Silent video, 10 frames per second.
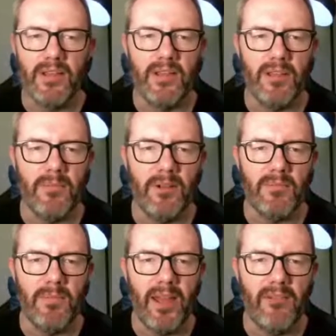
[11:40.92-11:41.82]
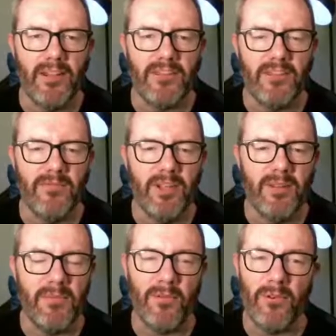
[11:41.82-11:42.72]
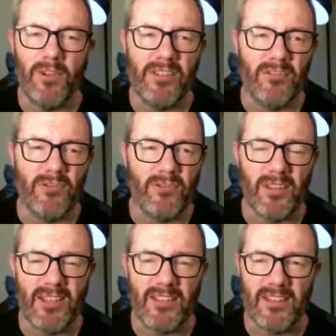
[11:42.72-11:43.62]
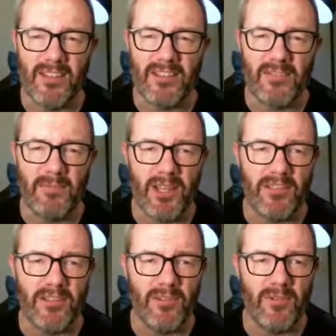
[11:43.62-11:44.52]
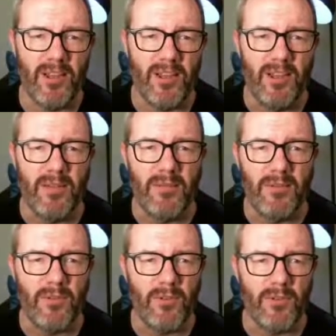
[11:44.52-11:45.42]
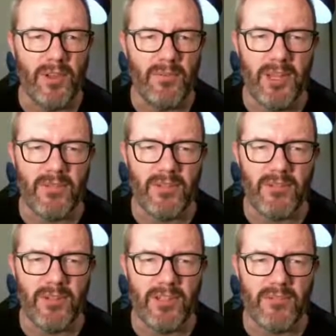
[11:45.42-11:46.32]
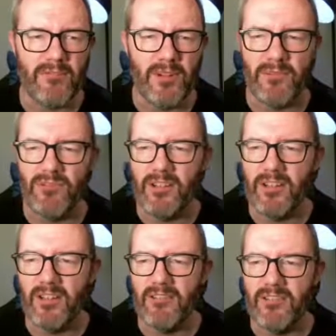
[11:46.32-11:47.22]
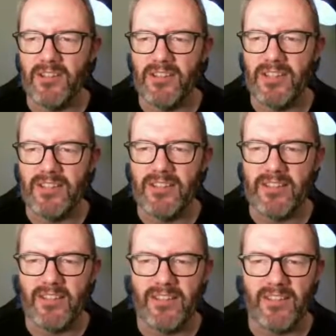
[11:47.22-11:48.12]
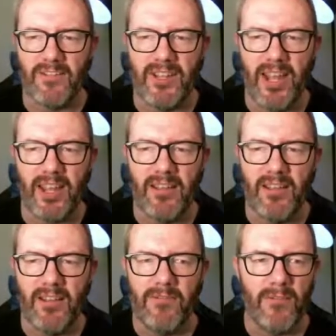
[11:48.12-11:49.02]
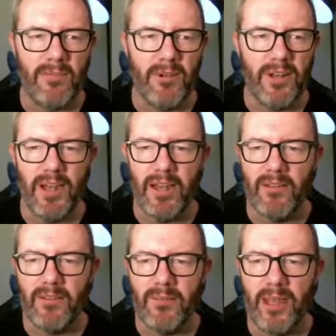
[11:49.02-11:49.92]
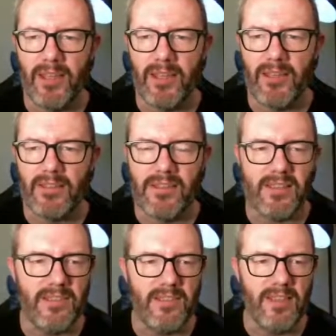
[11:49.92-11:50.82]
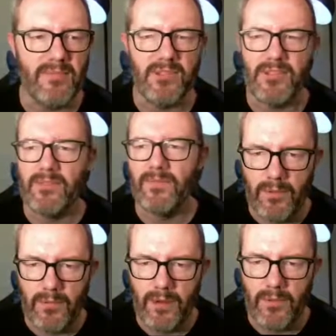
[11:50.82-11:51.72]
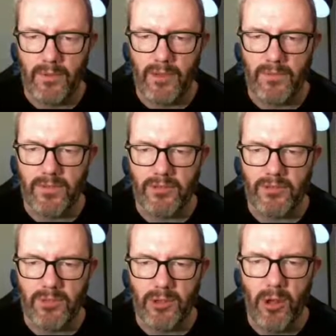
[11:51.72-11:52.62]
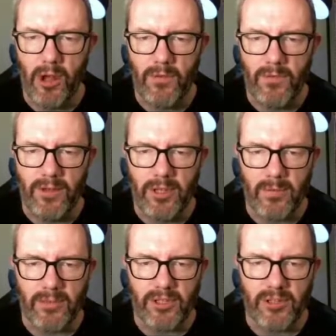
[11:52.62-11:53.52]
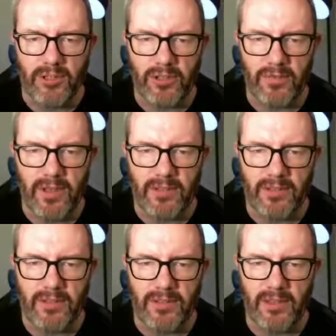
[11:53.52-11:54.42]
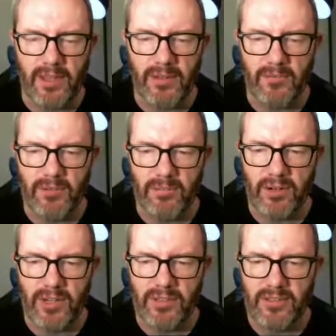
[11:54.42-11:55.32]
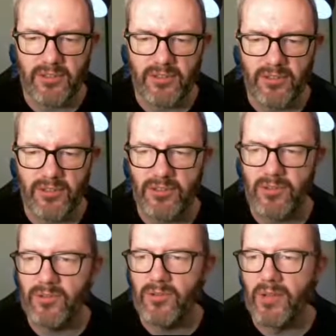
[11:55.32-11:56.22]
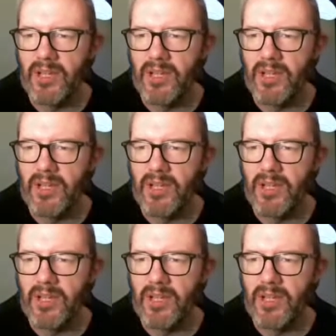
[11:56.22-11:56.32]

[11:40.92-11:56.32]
Come on, Perez. You've done it before. He's scored against the likes of Barcelona before. He may have scored against Real Madrid earlier in the season. He does have a knack for pulling it out of the bag against these teams. Right, we'll go for distribute over the opposition defence and counter press just to